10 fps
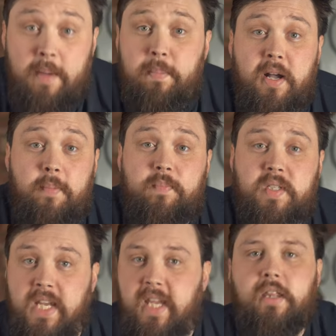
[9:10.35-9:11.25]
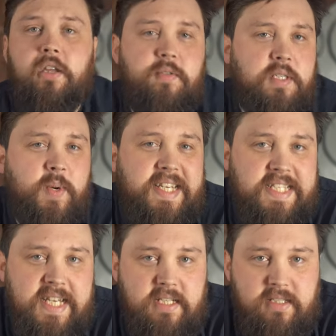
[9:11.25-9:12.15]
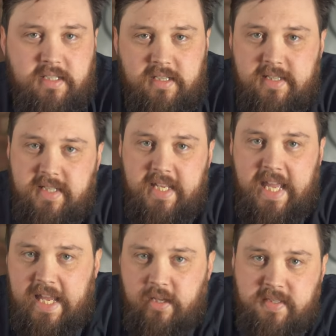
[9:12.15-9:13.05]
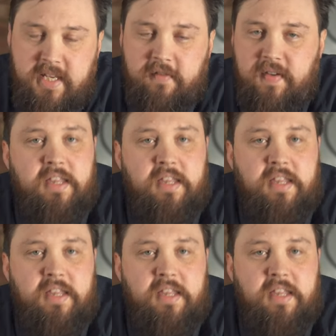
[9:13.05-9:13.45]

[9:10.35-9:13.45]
but Taking those 20 seconds just to get yourself